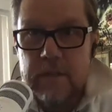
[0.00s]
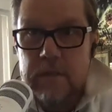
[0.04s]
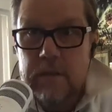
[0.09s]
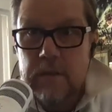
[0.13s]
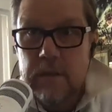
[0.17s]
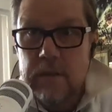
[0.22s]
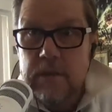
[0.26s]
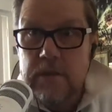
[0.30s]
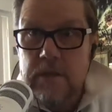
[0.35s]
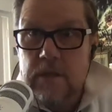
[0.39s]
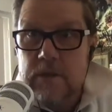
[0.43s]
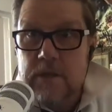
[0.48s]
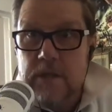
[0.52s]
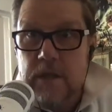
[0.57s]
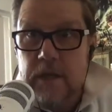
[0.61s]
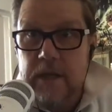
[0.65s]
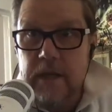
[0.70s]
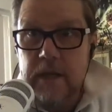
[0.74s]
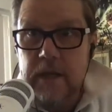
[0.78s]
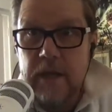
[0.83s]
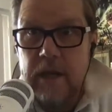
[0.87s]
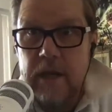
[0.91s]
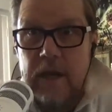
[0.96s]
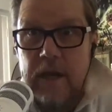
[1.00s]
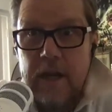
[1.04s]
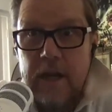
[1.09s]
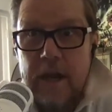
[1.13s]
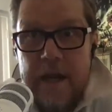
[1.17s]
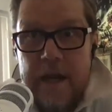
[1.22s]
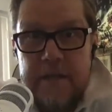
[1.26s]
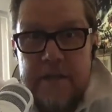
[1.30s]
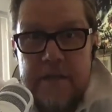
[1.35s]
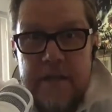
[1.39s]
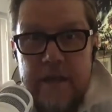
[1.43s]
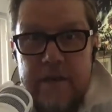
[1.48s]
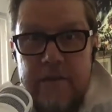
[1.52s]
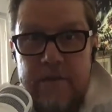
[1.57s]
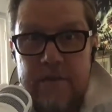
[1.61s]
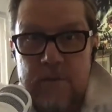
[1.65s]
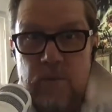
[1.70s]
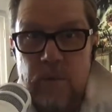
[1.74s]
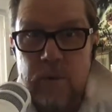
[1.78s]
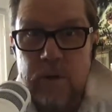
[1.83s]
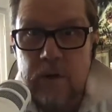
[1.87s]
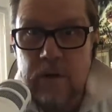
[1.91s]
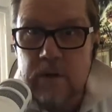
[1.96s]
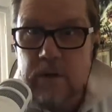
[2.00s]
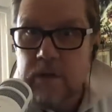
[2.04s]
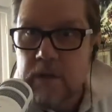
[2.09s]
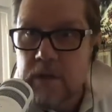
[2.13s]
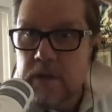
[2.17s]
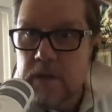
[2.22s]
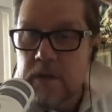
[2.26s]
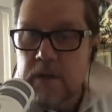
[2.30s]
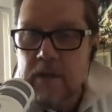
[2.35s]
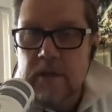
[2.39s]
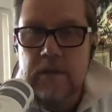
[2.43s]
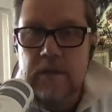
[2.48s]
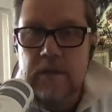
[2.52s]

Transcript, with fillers: because it looks like an, an antenna as well.